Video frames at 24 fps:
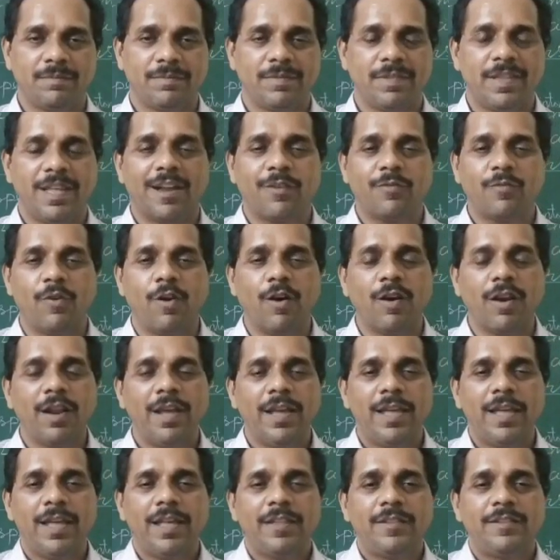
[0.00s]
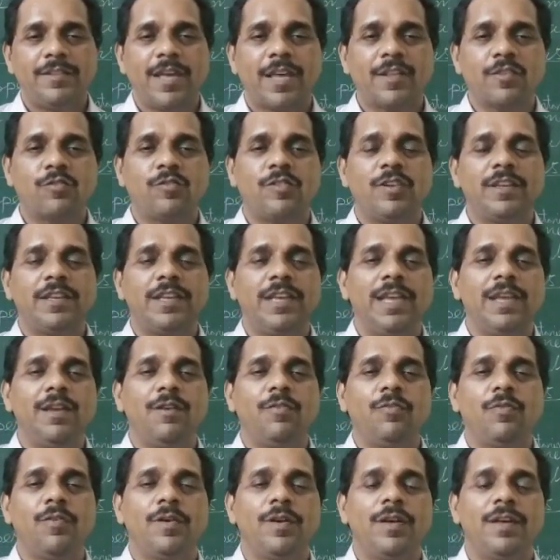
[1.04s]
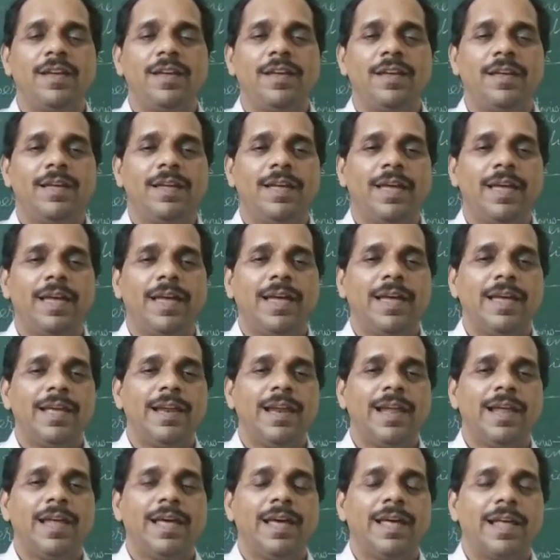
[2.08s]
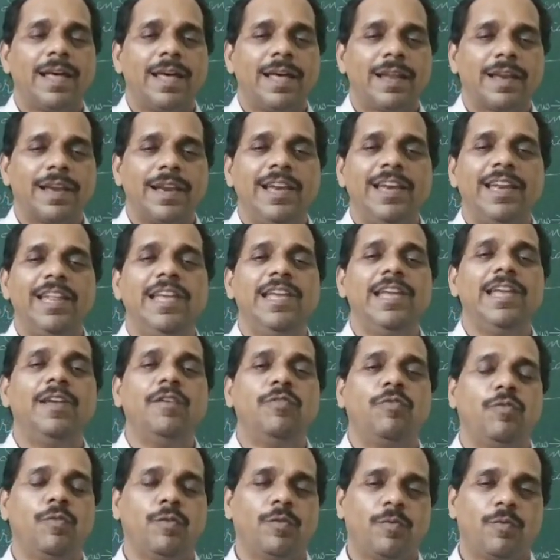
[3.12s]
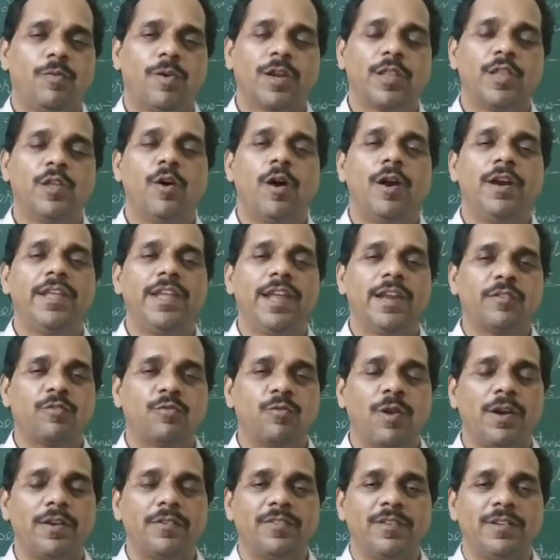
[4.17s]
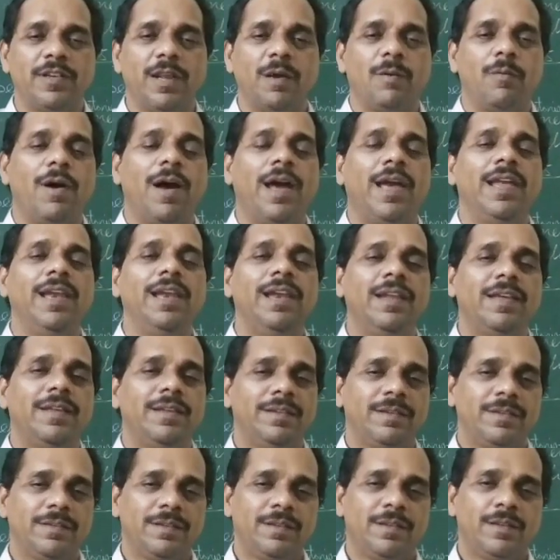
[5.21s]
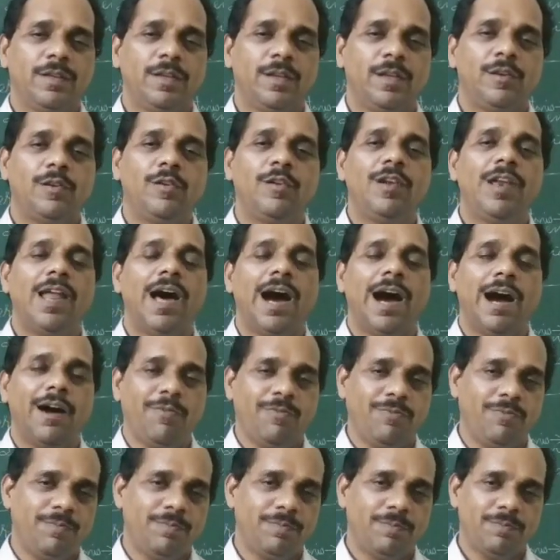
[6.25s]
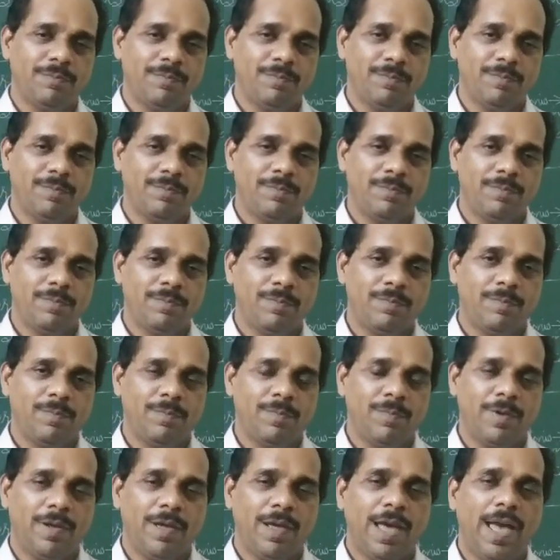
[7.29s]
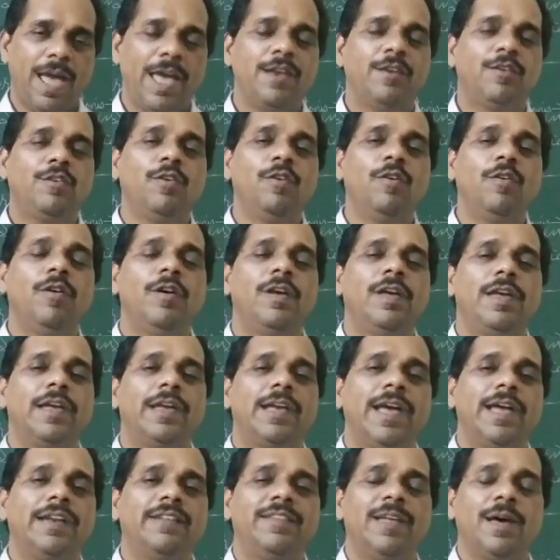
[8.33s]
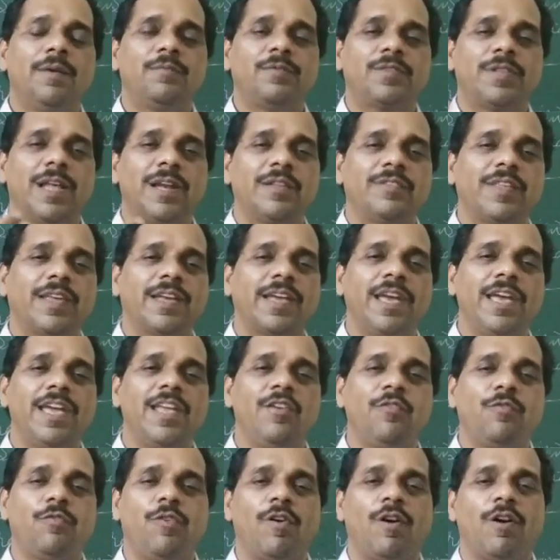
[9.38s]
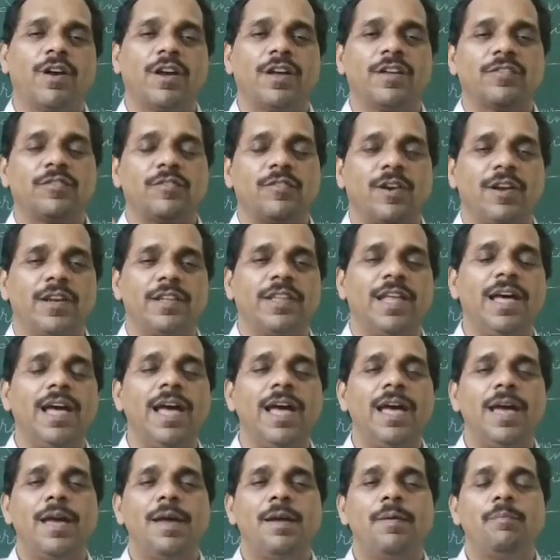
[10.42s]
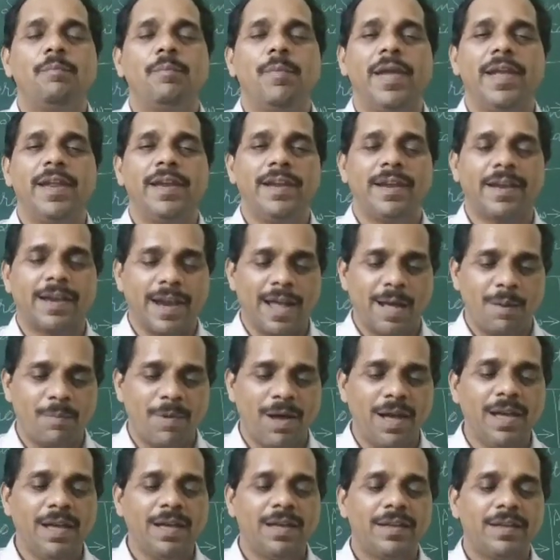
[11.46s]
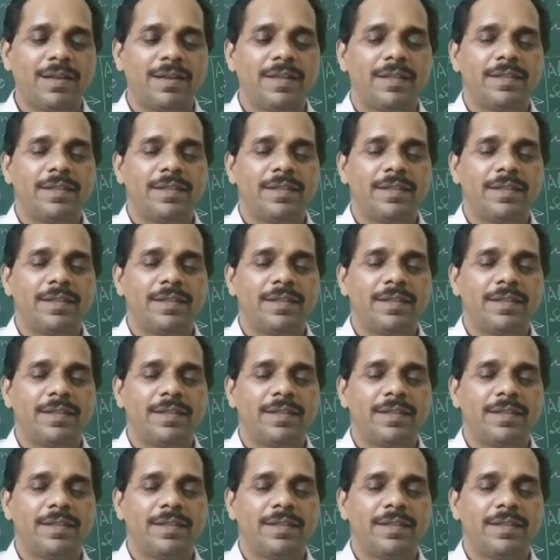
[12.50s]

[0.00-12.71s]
Therefore, just to give relief for the audience once in a while, to laugh and to get themselves again focused on the main drama,